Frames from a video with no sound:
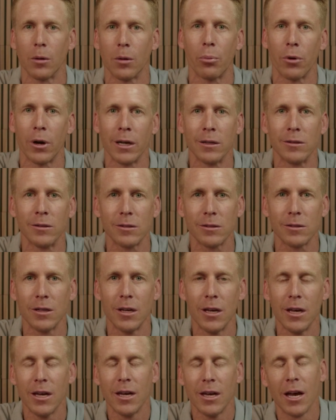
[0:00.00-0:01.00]
brands.
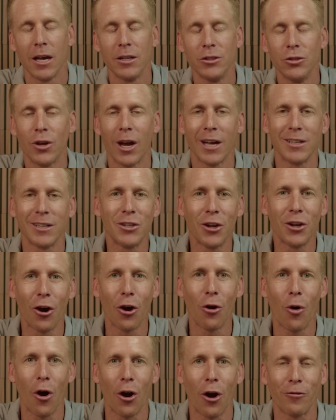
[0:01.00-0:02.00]
As you guys
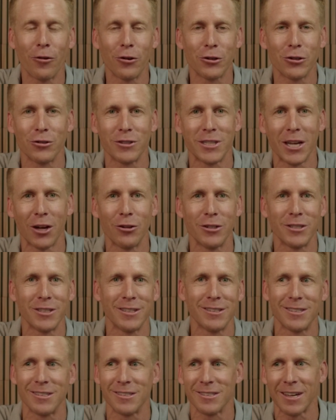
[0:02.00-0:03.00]
know, artificial
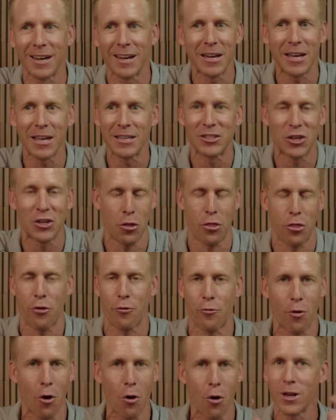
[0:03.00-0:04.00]
intelligence is like, it's getting
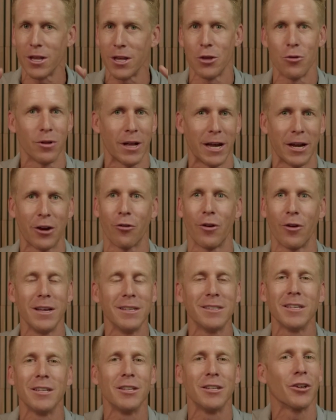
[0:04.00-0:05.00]
thrown at you like
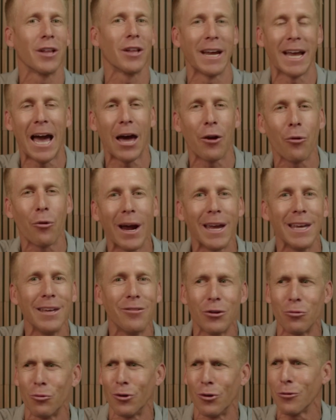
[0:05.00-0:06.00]
crazy. And you're like,
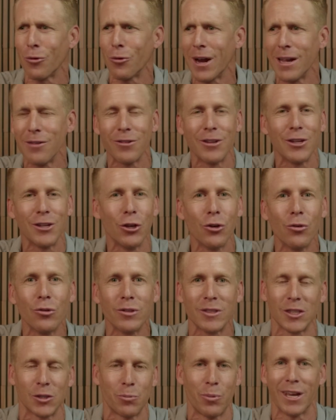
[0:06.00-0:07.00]
what do I even
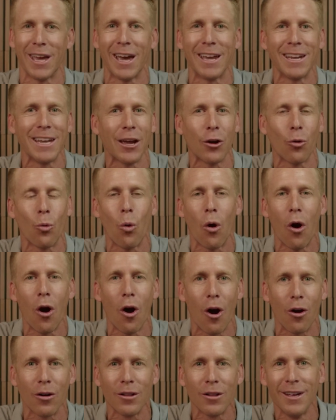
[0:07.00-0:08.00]
use? It's spaghetti at a
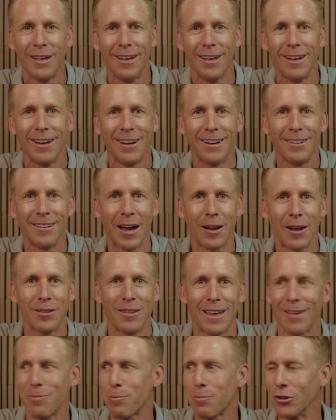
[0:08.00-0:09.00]
wall.
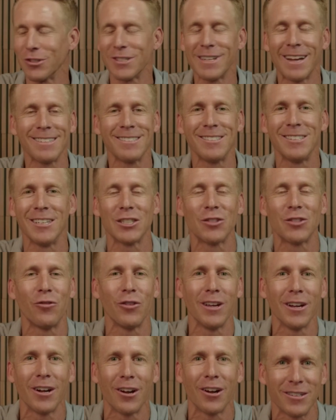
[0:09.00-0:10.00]
That person had 6
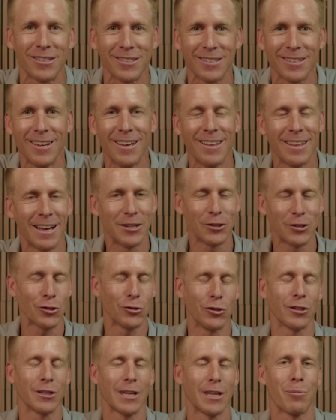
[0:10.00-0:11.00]
fingers. That
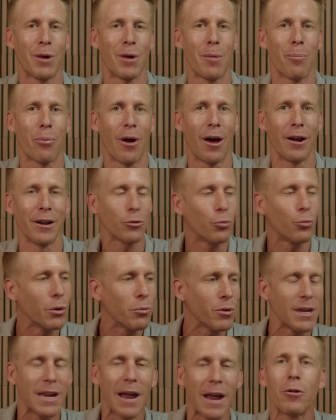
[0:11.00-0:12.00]
doesn't look like my product. We
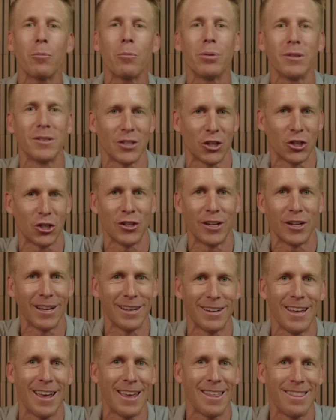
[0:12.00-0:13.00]
would never position
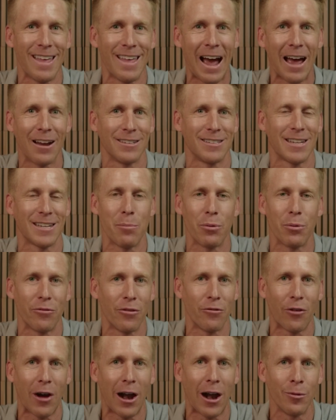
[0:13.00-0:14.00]
it in that type
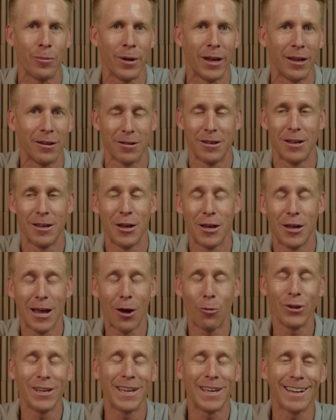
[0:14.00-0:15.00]
of environment.
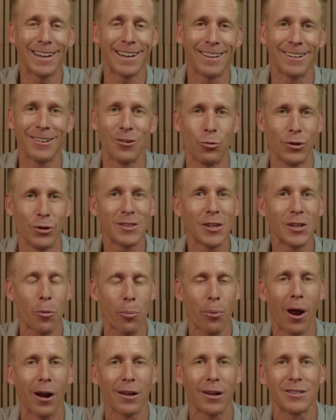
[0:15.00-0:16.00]
Yeah, we get it. We sell
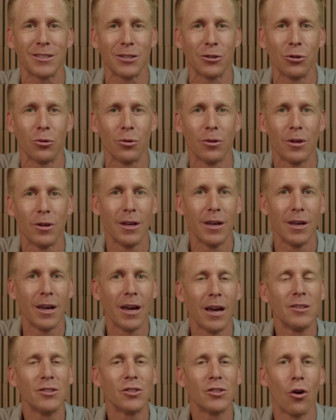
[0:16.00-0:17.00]
products too.
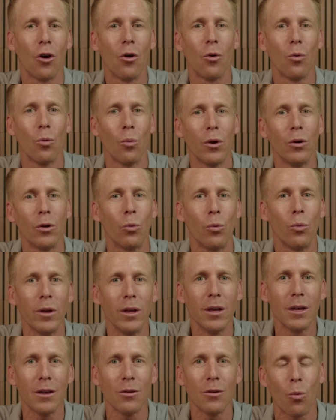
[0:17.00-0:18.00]
And so when
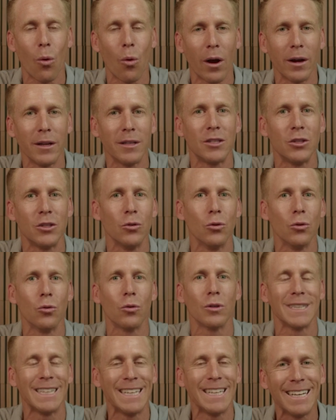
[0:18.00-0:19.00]
we wanted
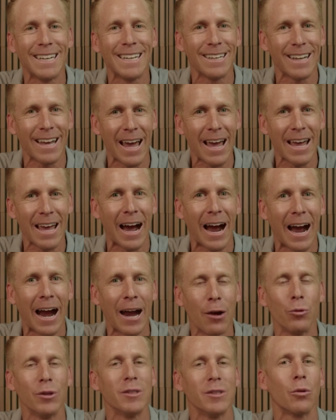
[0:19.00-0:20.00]
to lean into
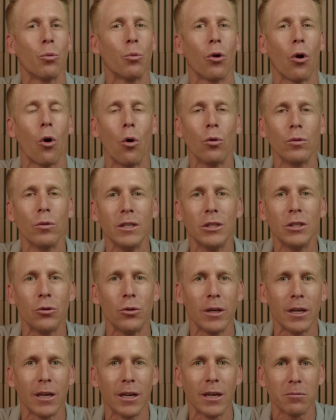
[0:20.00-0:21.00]
AI, we said we're only
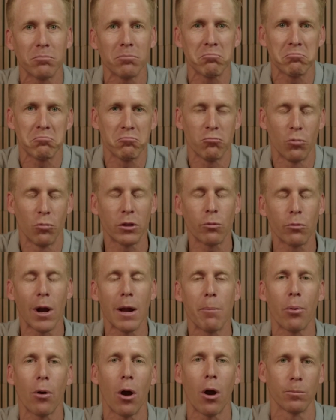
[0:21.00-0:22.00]
doing it with the
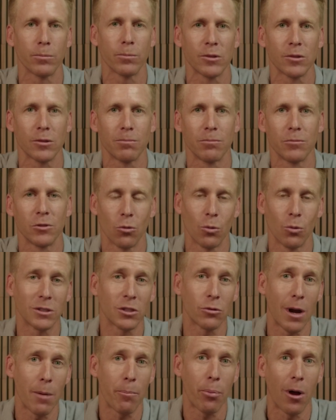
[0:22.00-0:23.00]
right prompts. So
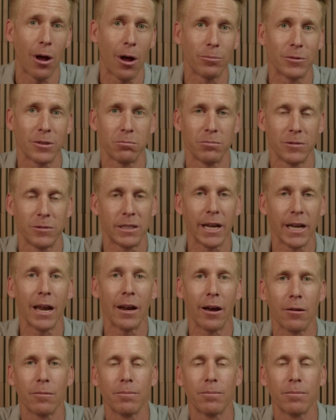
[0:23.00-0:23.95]
what's the right prompts? It's data.